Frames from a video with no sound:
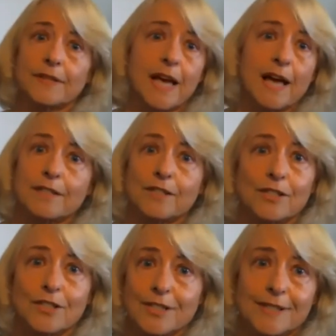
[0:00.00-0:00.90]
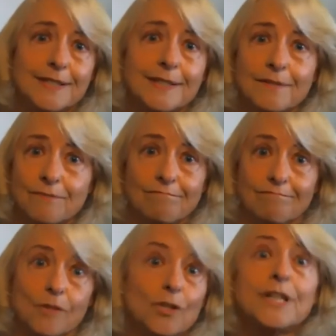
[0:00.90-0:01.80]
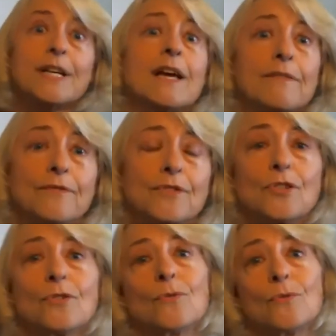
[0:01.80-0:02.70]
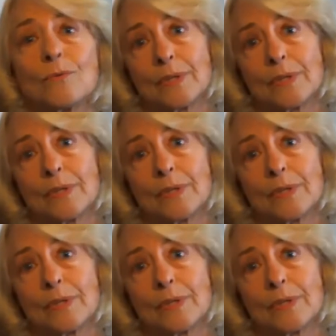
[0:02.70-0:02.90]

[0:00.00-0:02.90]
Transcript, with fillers: knowledge just isn't good enough to